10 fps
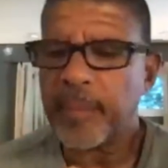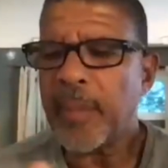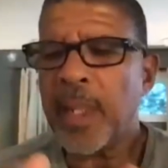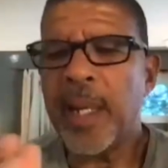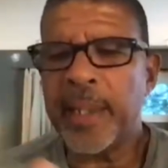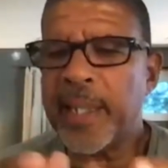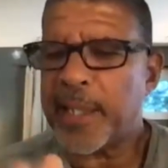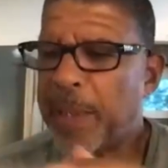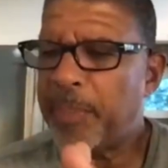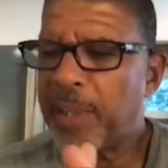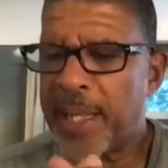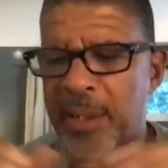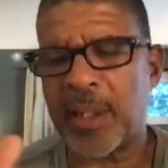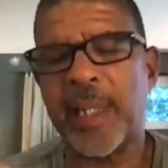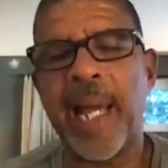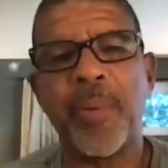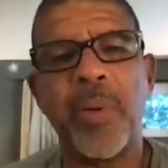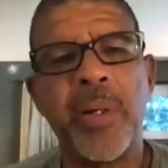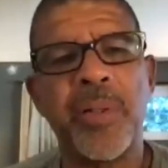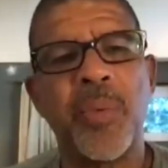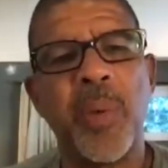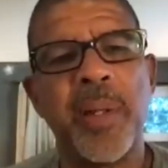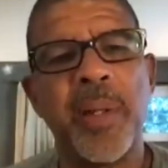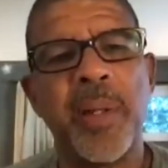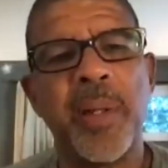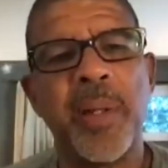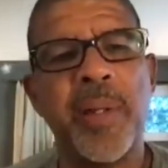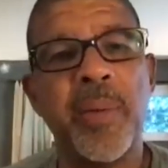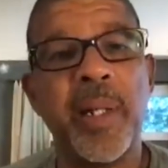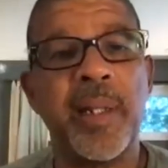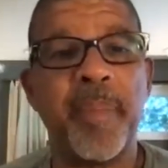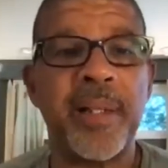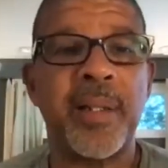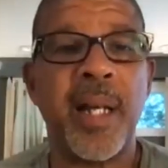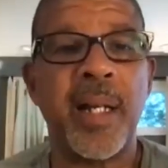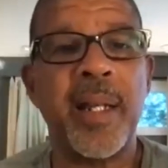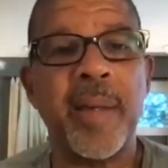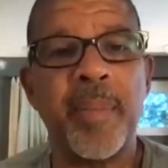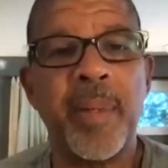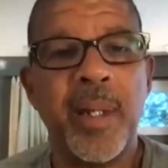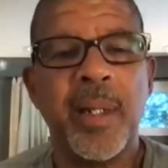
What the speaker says: enlist people as collaborators with you and get the best out of them,